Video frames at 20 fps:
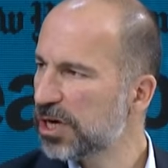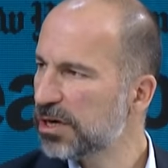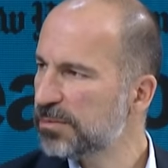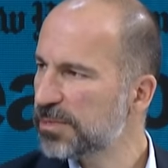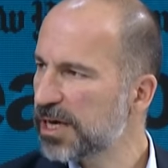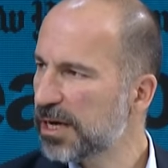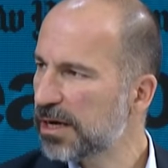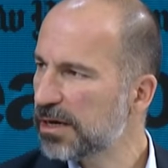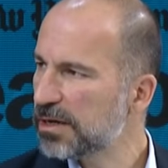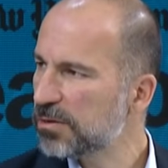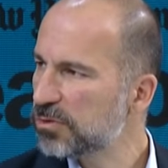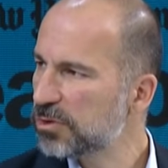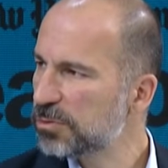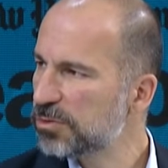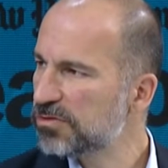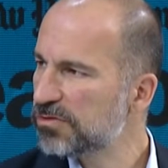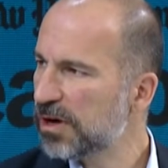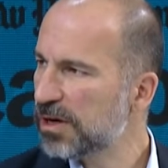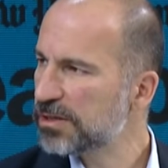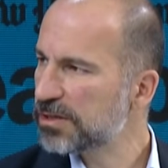them down and we'll
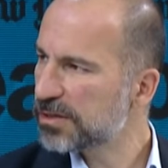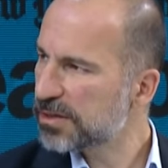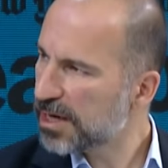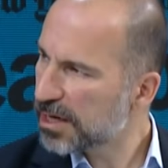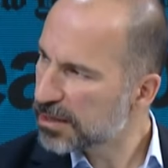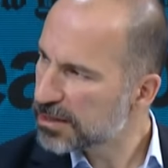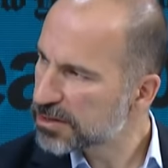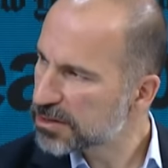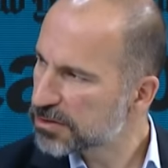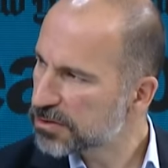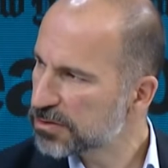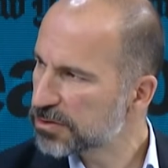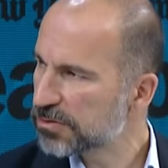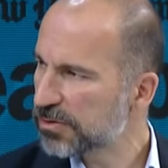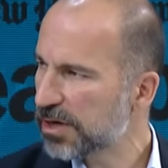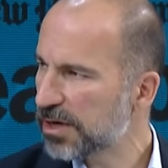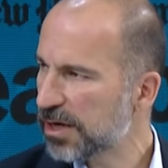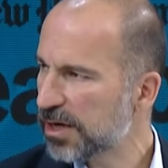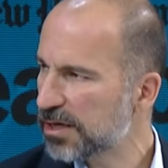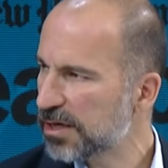move on to the next
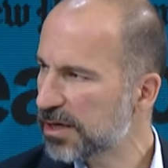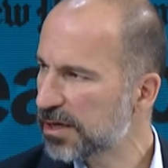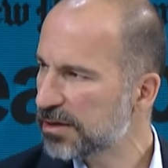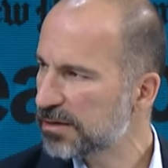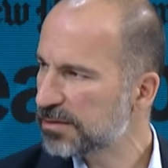great idea.